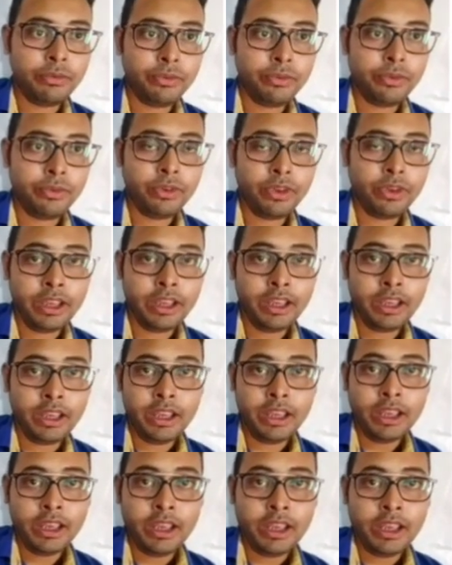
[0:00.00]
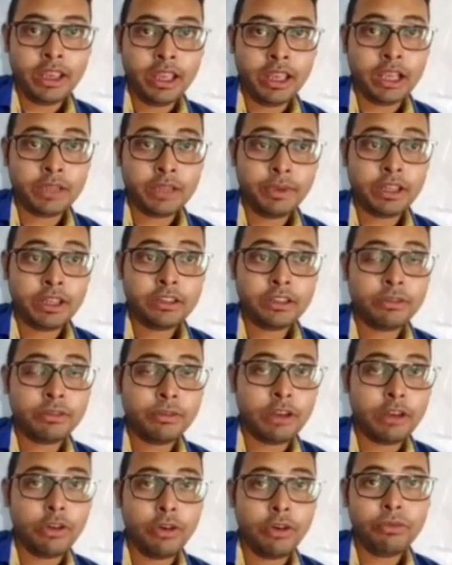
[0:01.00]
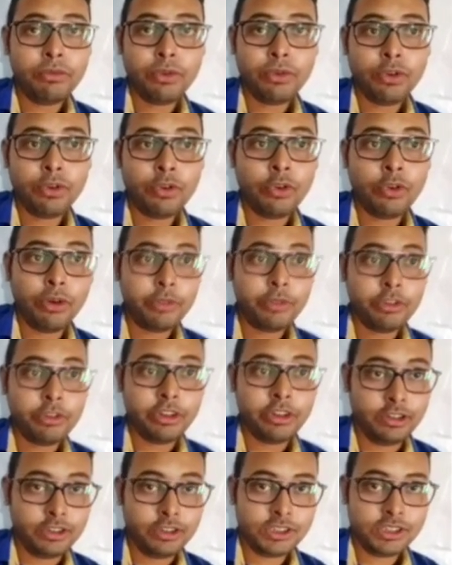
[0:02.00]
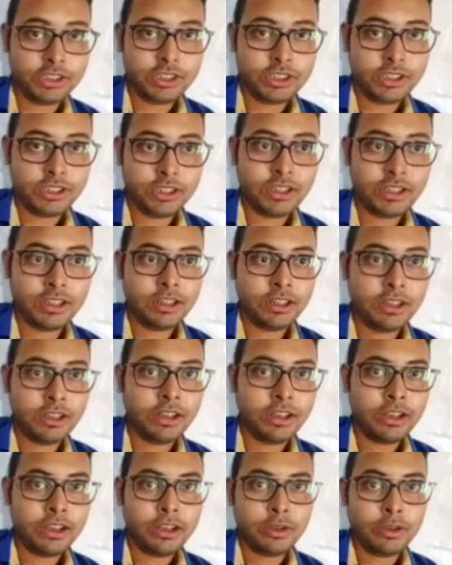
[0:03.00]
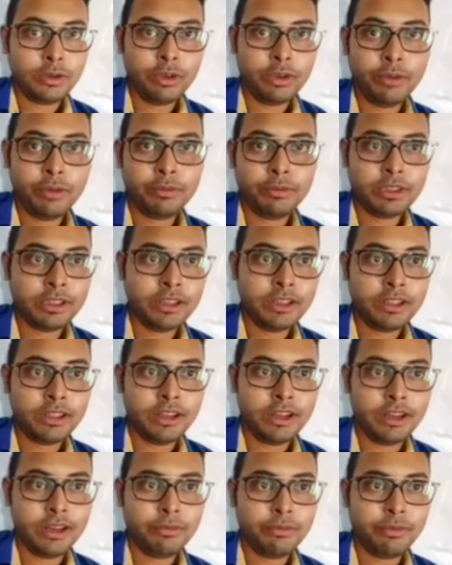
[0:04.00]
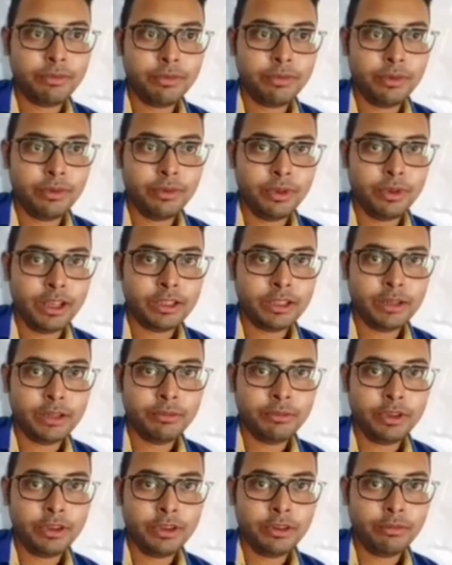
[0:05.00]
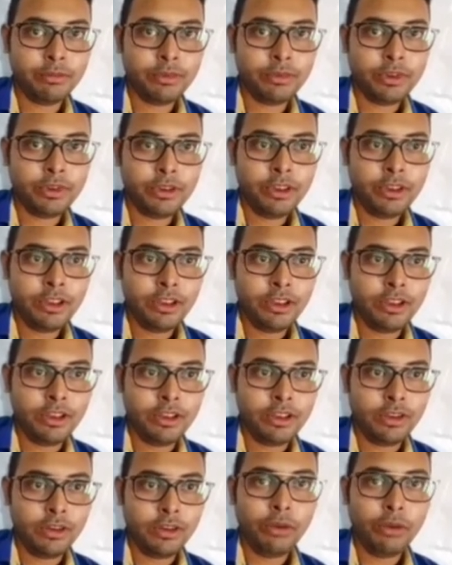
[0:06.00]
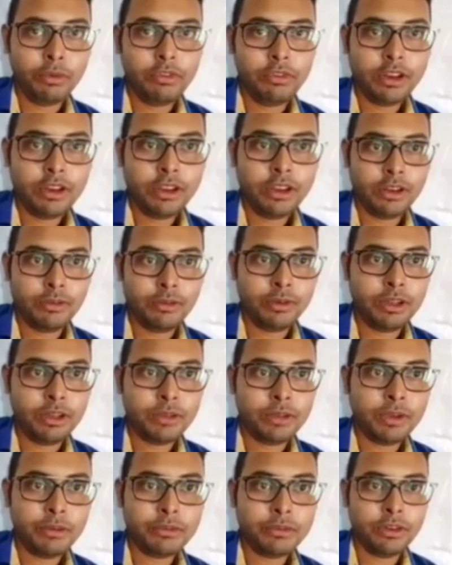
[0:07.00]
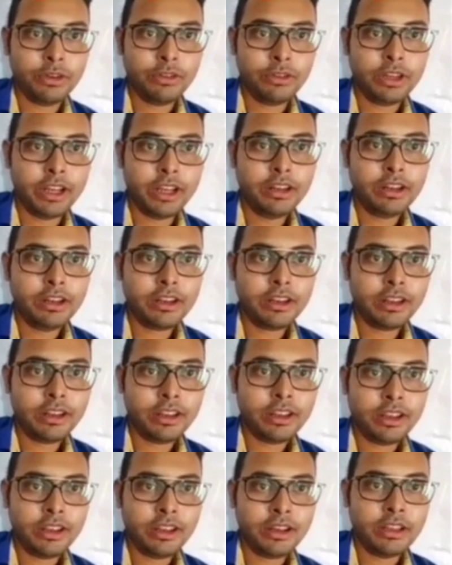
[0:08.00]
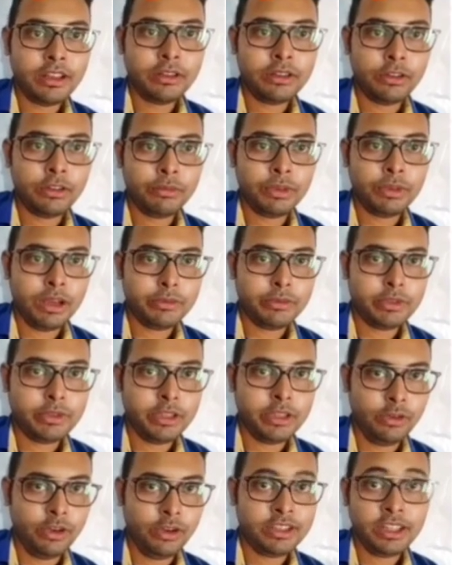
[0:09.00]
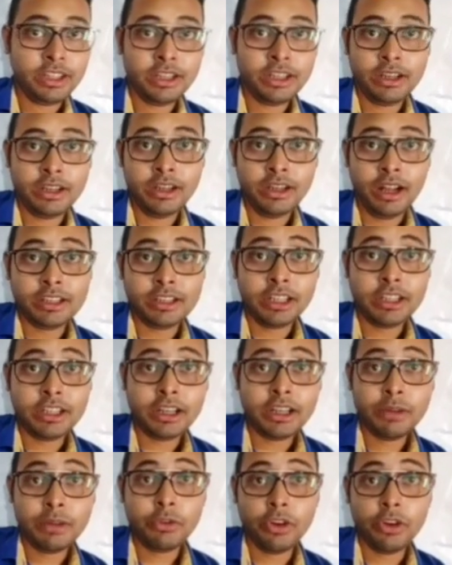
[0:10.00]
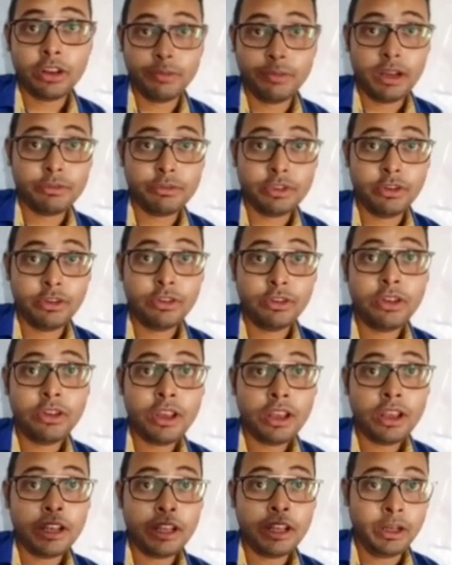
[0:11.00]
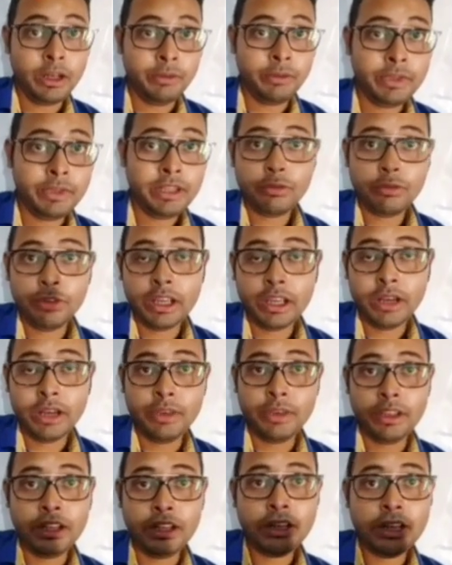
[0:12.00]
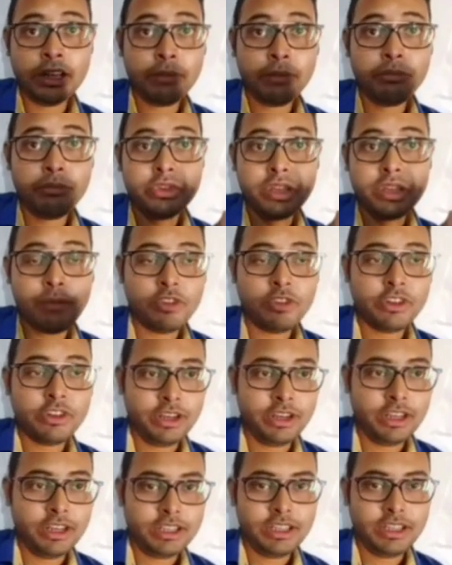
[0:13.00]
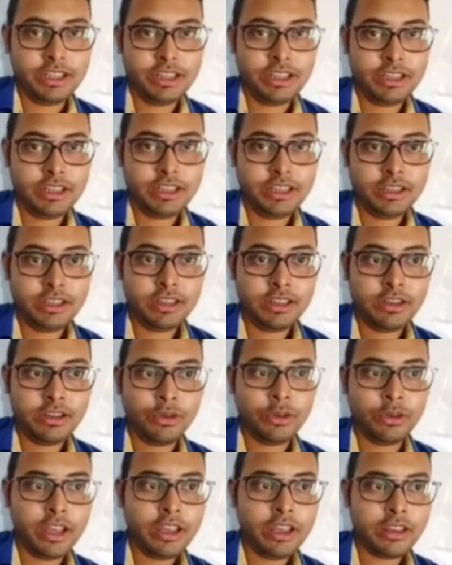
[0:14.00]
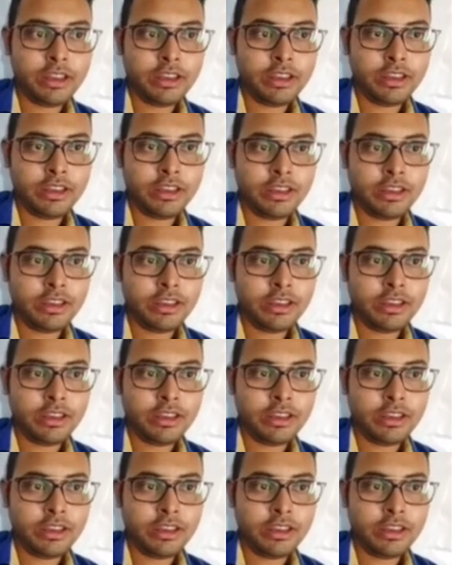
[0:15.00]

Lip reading: of expectation value of commutators. So we have discussed earlier, if x and p commute, this becomes 0, then this also becomes 0. Uncertainty products become 0. That means we can measure them simultaneously, okay.